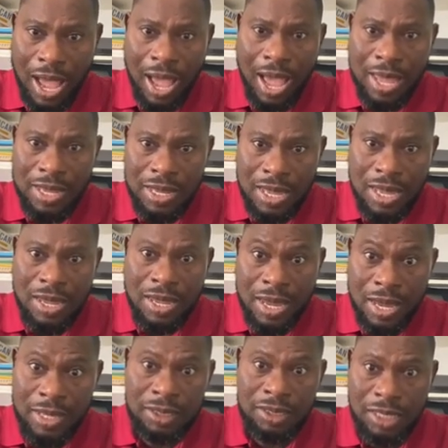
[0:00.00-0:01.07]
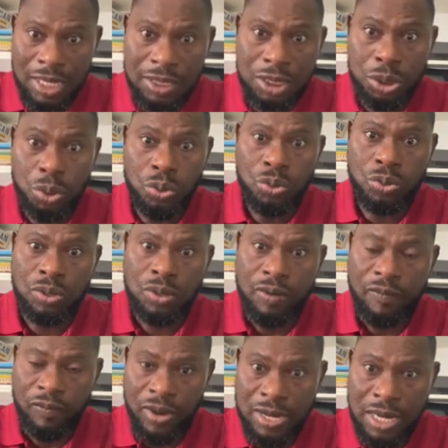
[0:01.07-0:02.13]
IAS 32
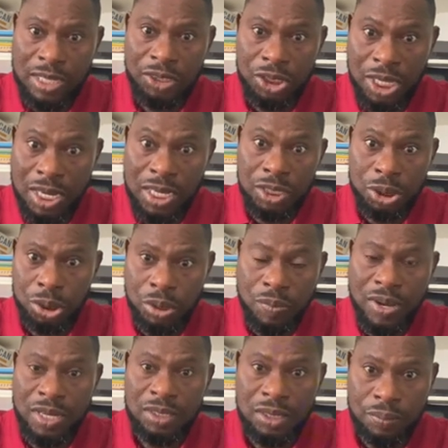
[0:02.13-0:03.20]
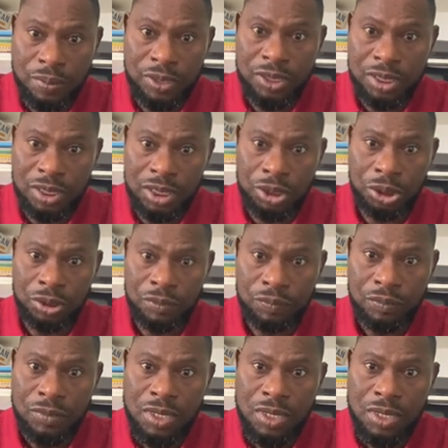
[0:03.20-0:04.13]
financial instruments presentation.